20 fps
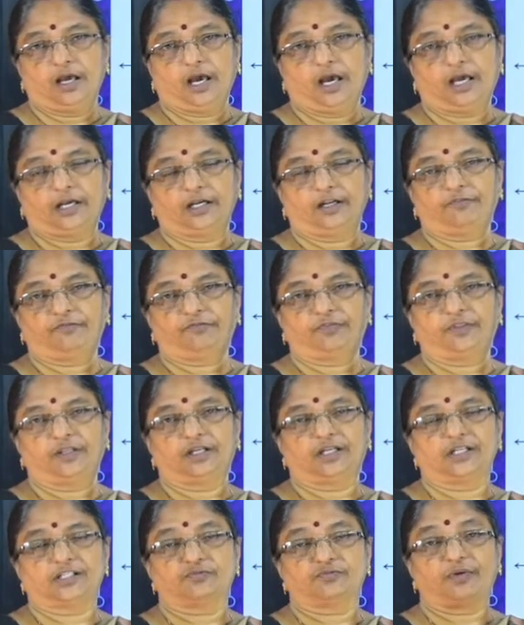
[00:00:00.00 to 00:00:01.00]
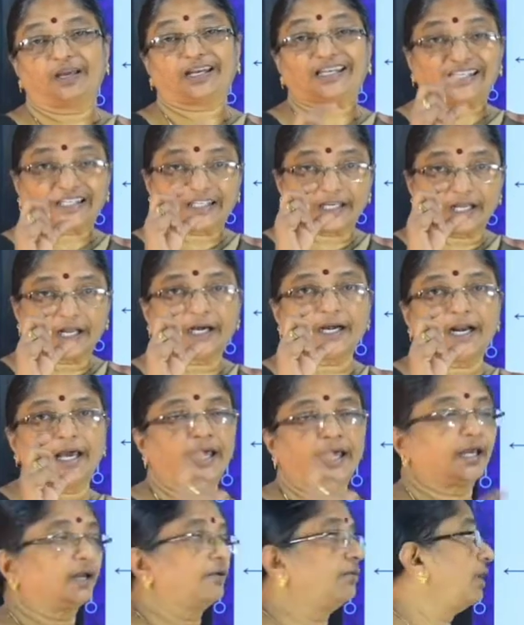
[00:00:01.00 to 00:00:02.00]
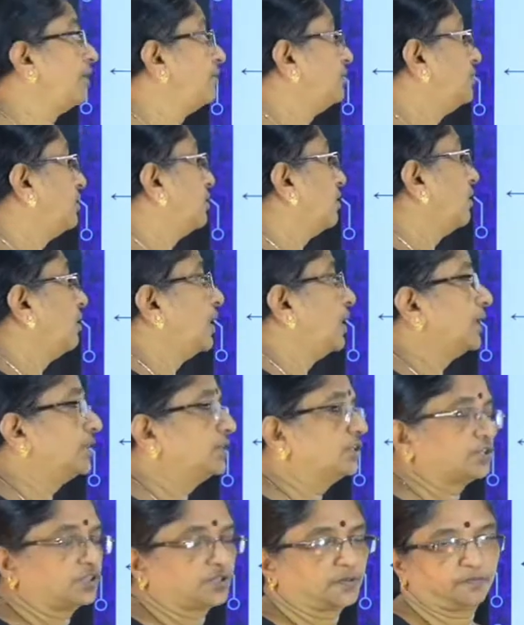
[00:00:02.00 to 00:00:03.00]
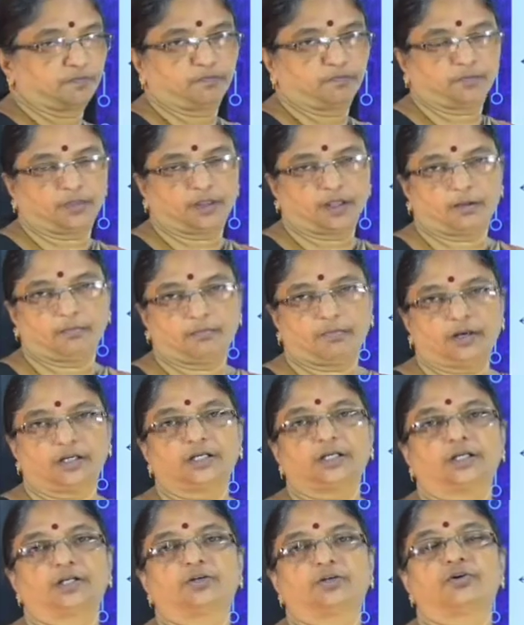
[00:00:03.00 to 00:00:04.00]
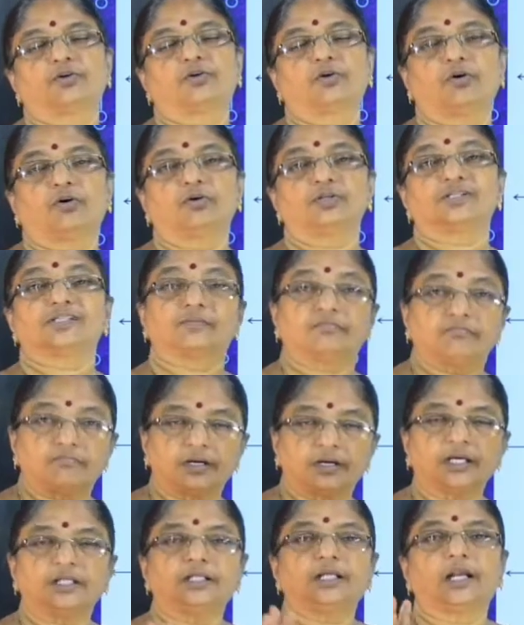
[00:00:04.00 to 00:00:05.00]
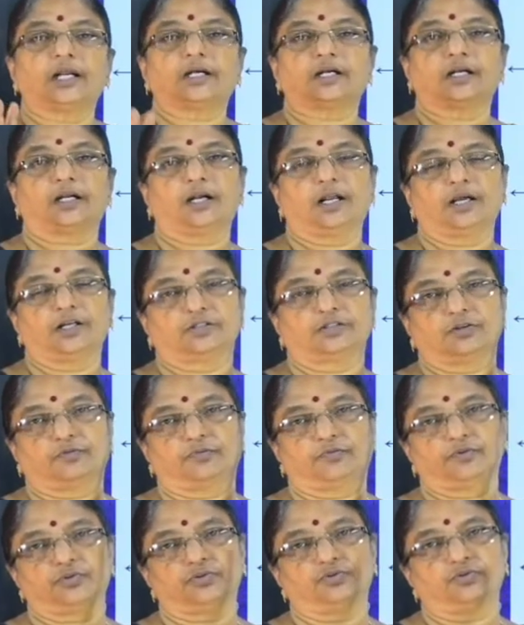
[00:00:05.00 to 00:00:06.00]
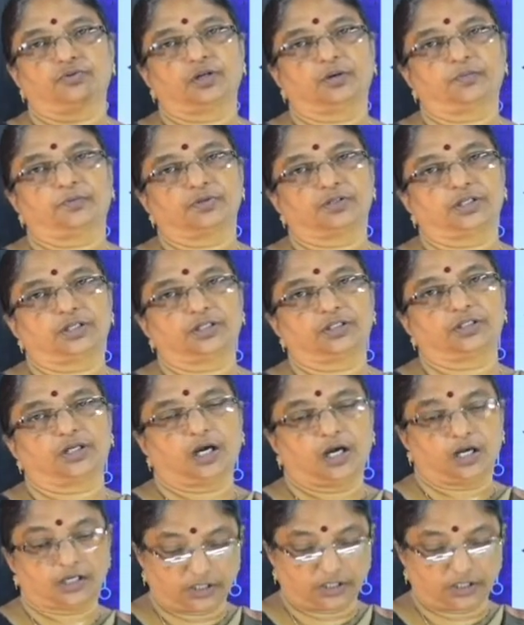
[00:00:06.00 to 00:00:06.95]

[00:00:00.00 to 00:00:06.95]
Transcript: And if it is vector diagram, you have to draw like this. But to draw simply the electric lines of force due to a positive charge,